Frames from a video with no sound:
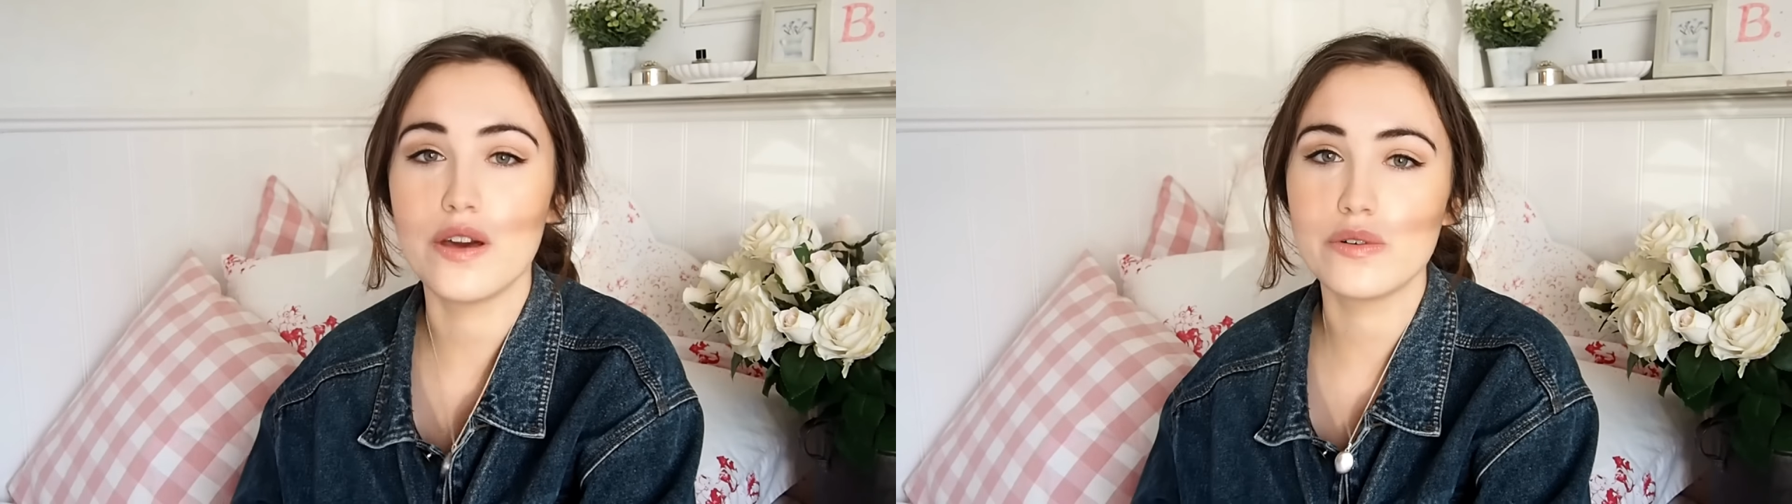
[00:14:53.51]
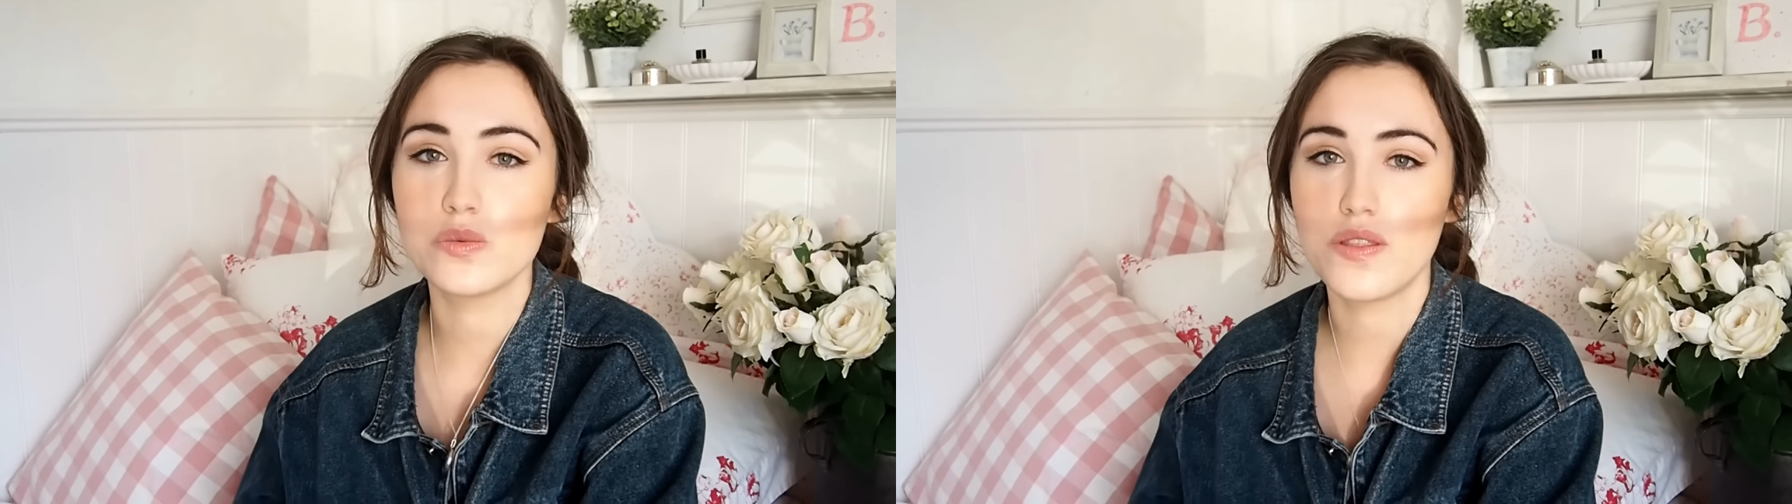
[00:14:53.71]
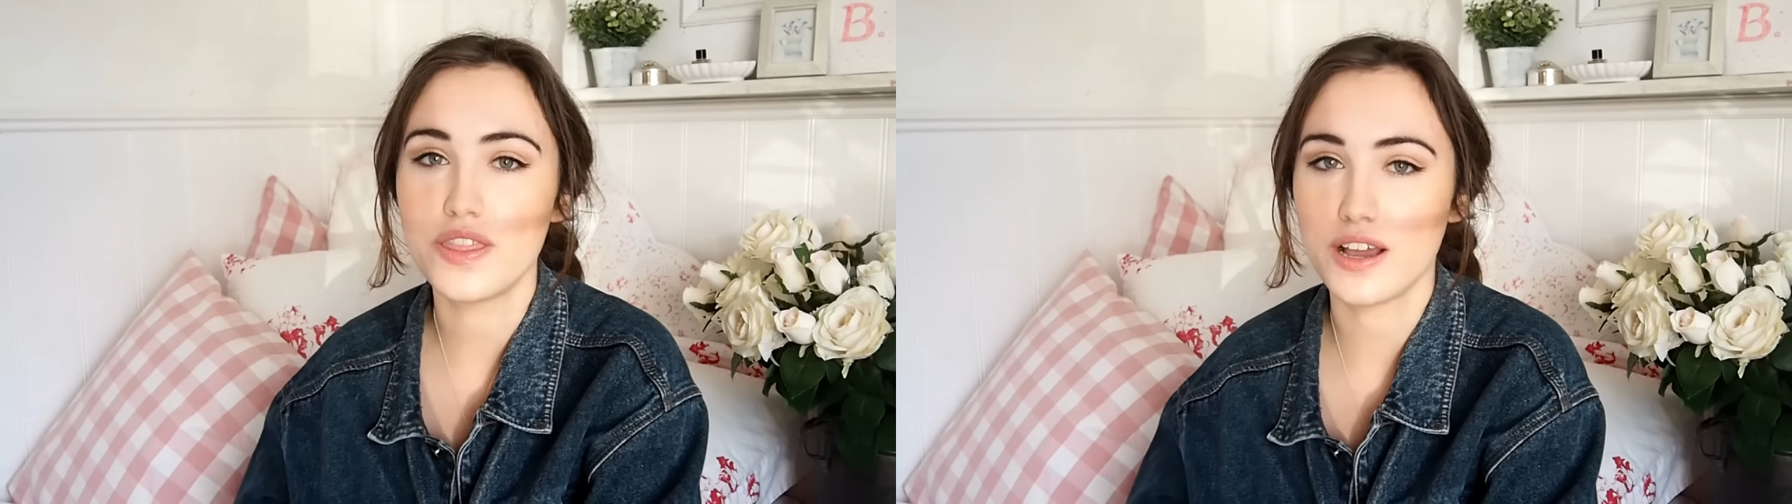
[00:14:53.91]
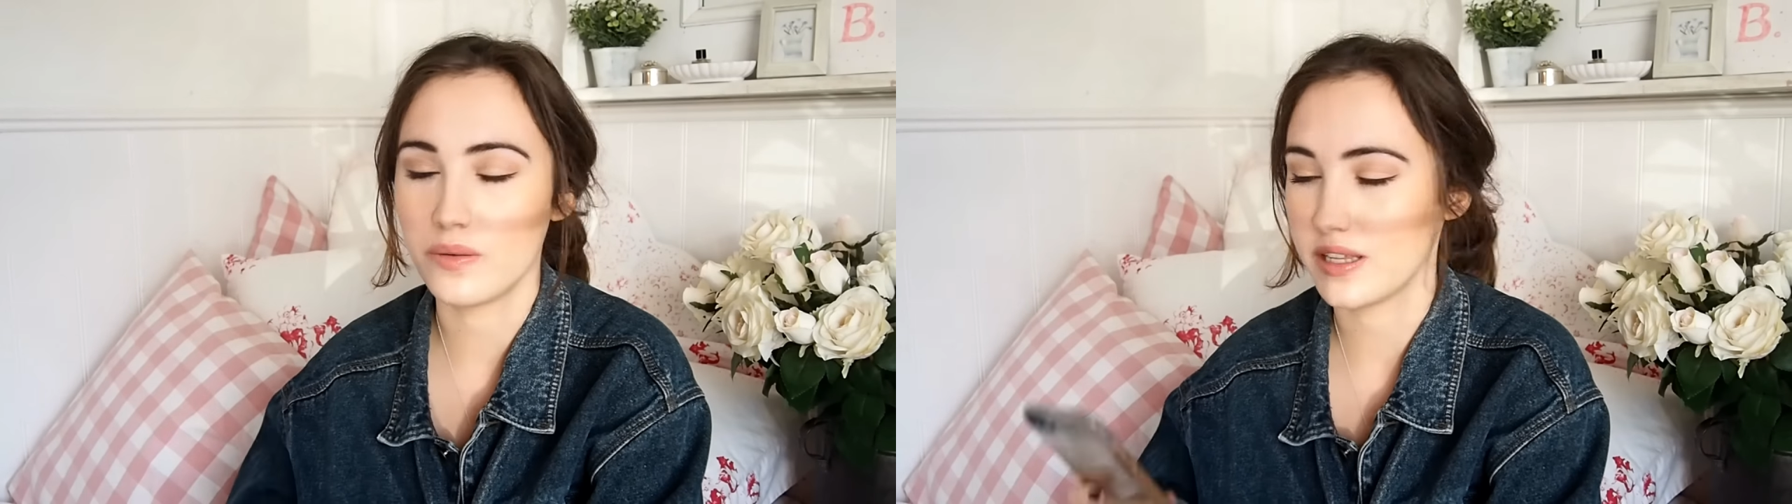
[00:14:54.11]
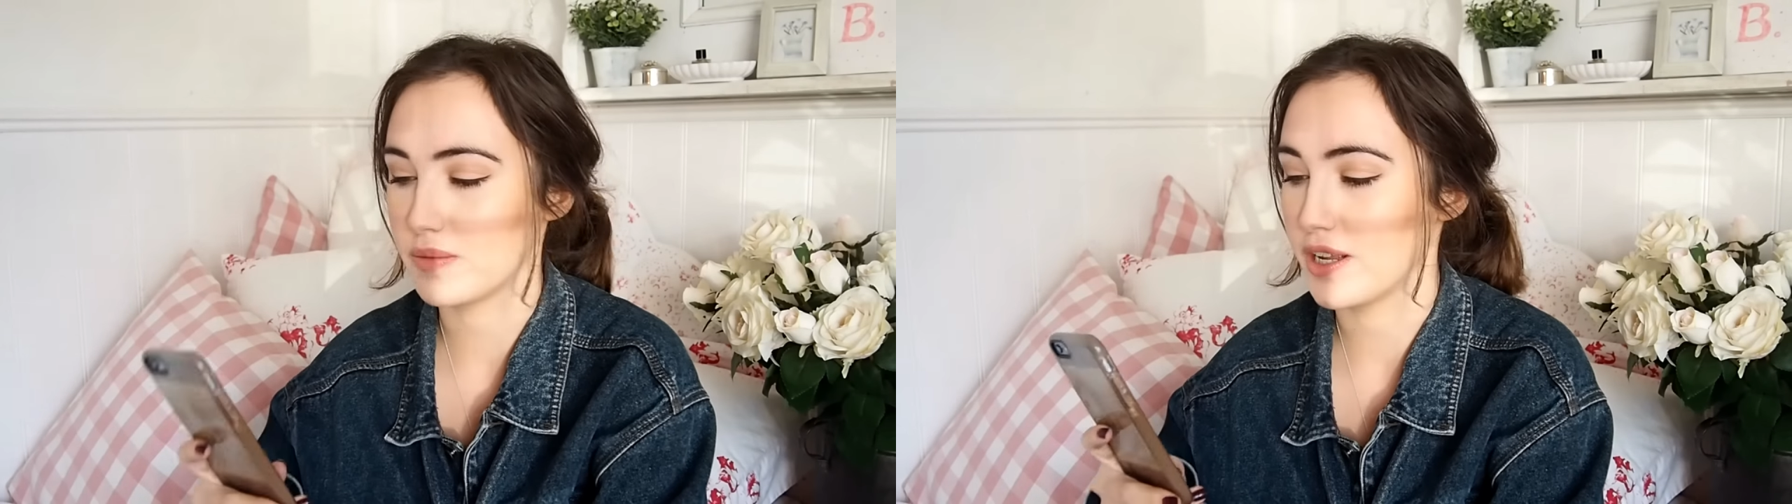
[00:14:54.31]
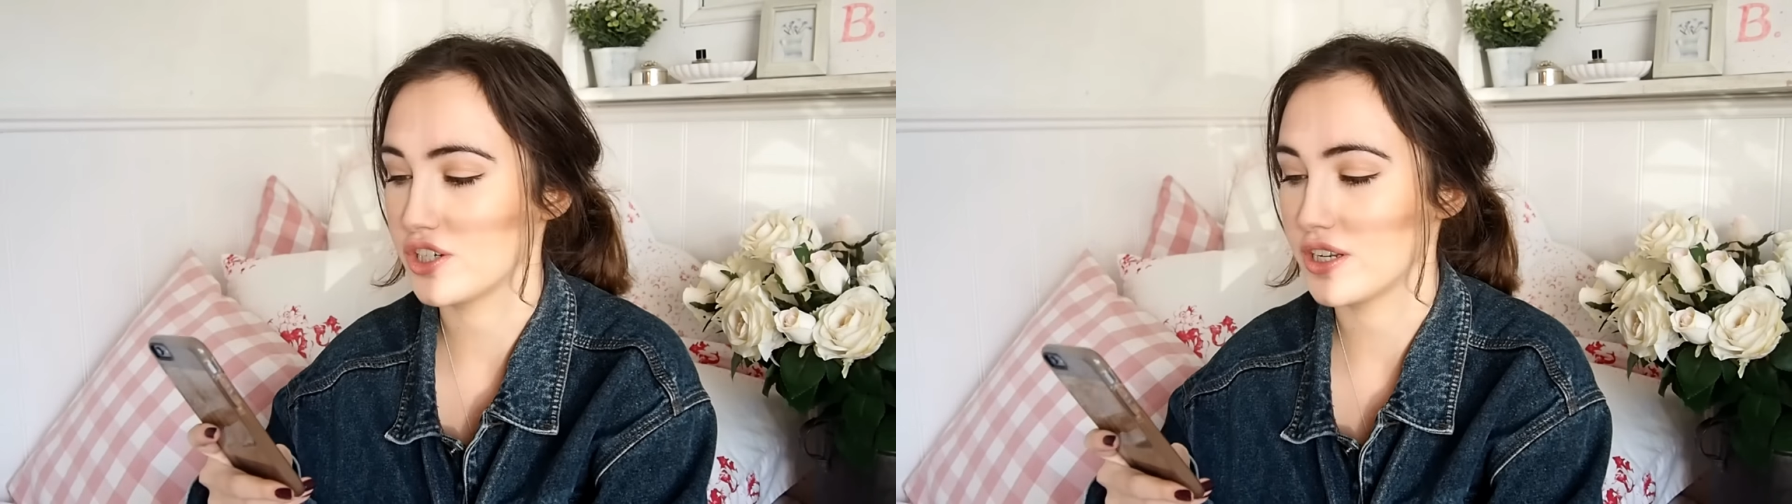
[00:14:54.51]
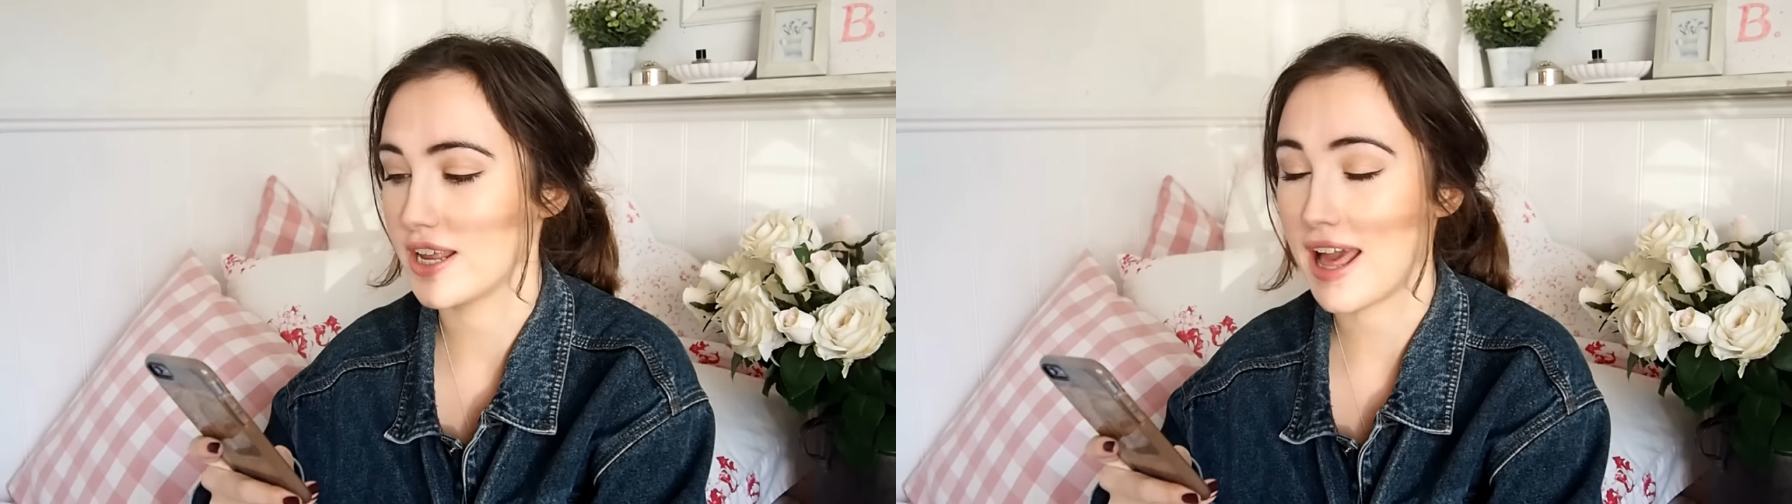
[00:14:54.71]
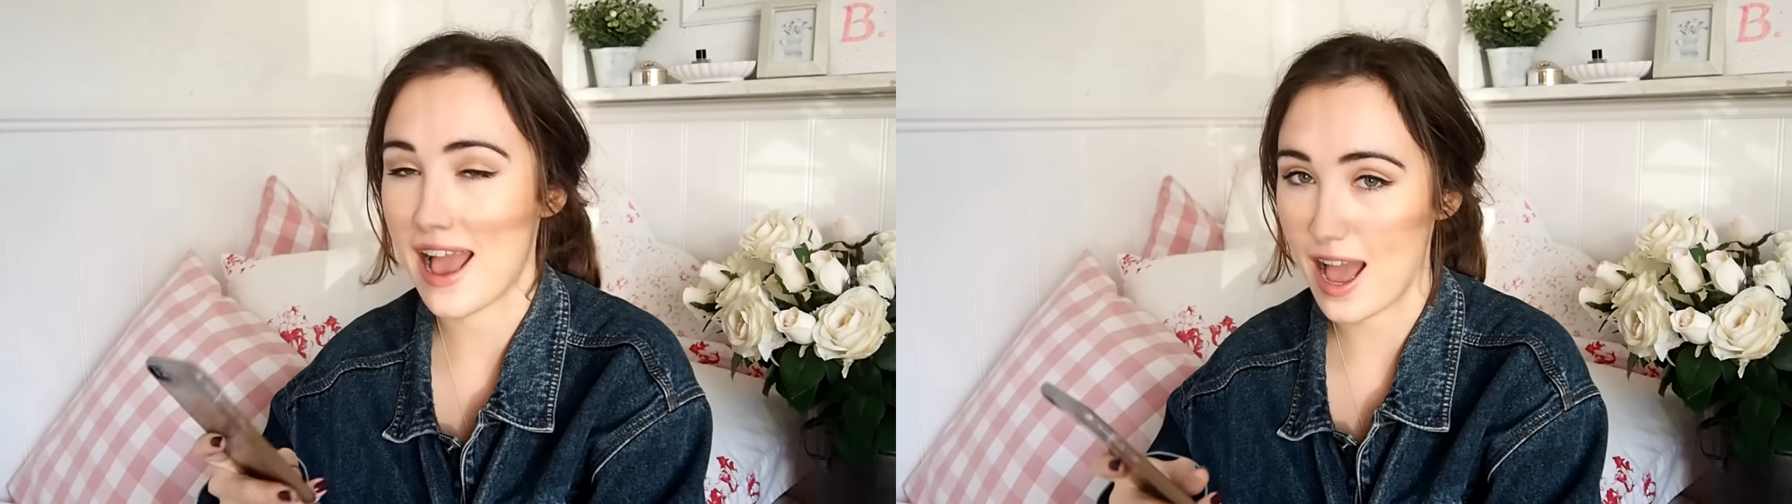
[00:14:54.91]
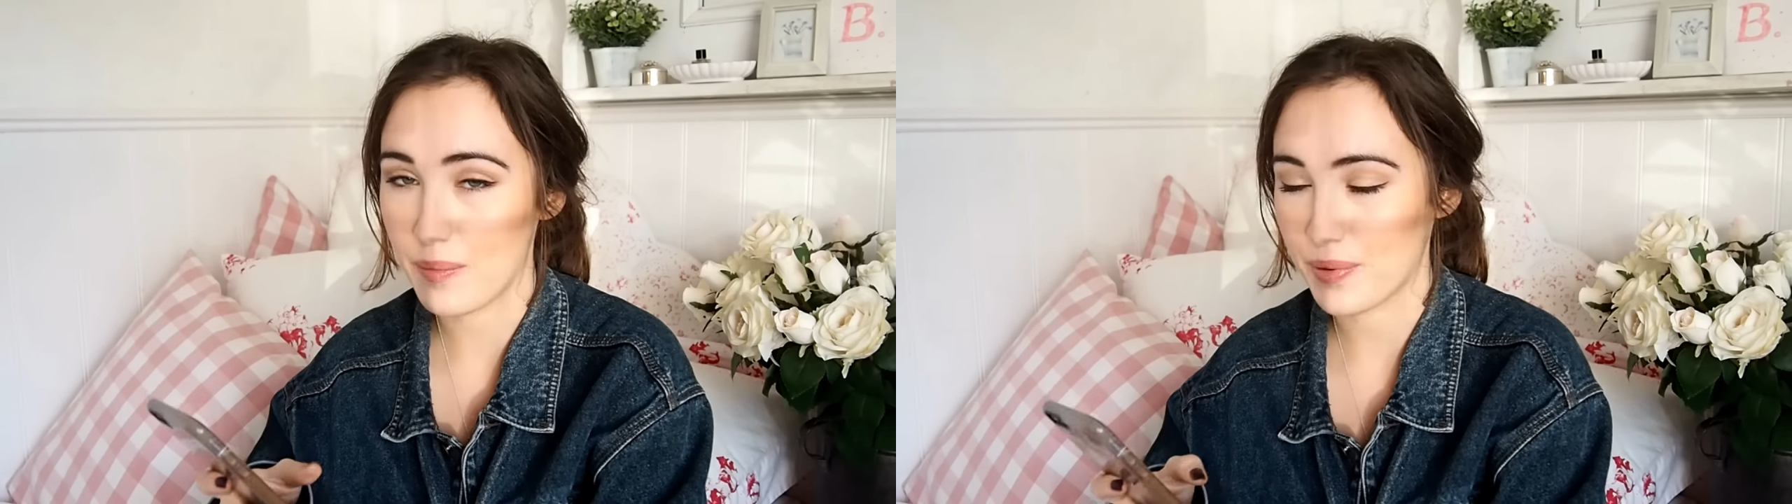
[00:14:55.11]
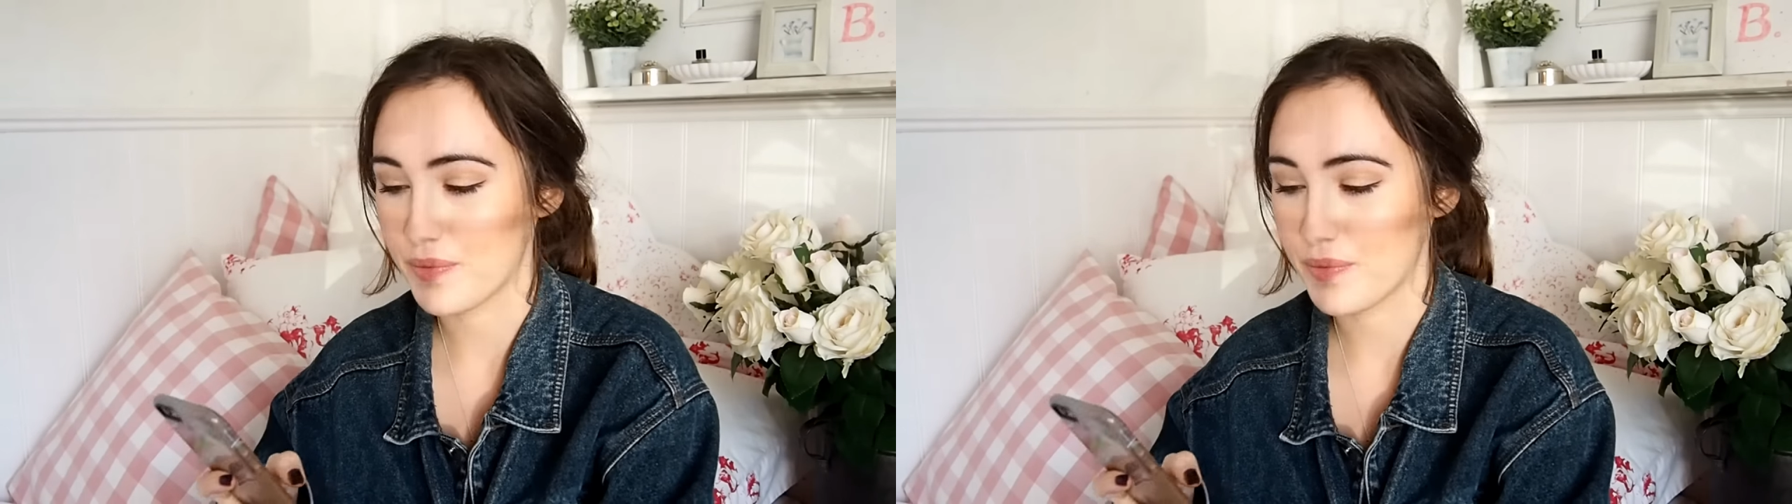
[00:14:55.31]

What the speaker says: there was one thing I wanted to mention, an app.